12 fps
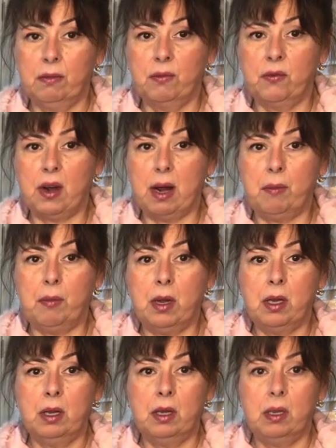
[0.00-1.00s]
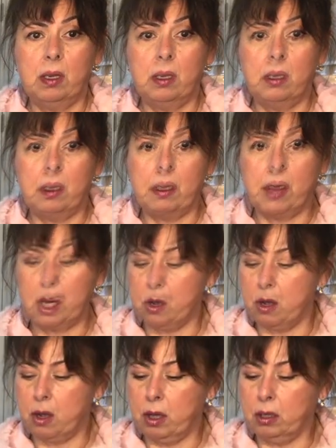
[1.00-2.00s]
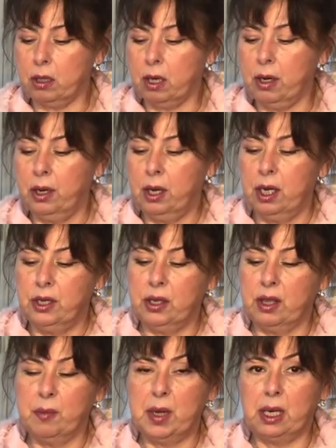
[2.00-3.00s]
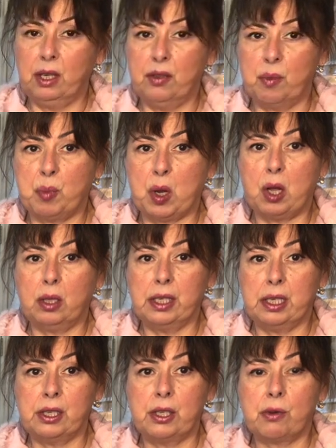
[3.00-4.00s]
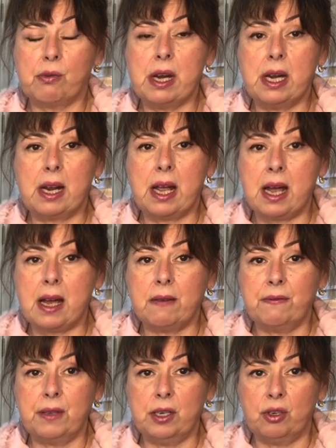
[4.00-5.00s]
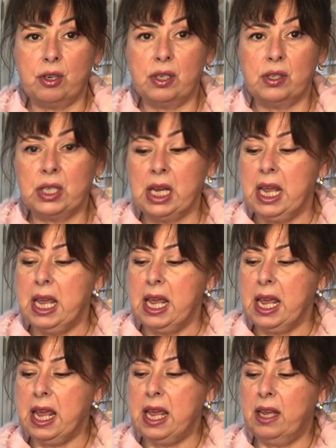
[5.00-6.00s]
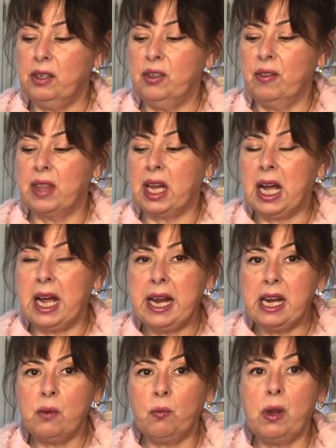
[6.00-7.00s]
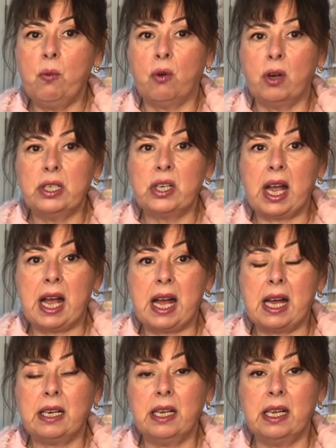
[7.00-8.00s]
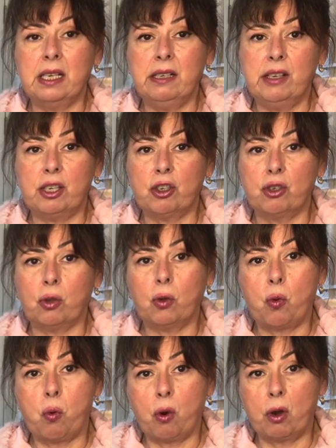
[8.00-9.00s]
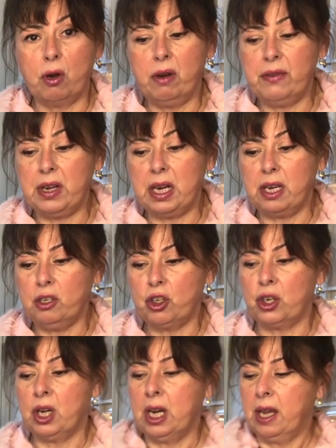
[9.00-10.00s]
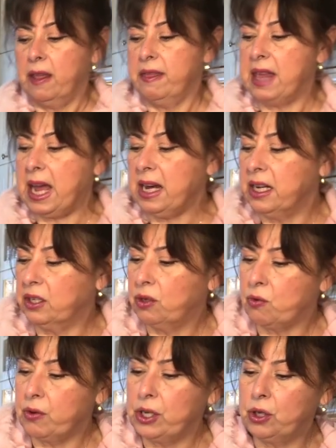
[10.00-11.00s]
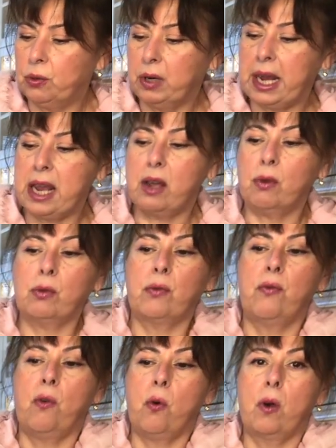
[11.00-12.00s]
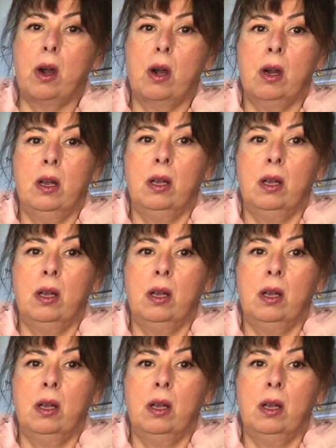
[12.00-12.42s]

from the collar to the middle of the ball is 3.5 inches. And the height, we want to add an additional 1/4 inch. That is going to account for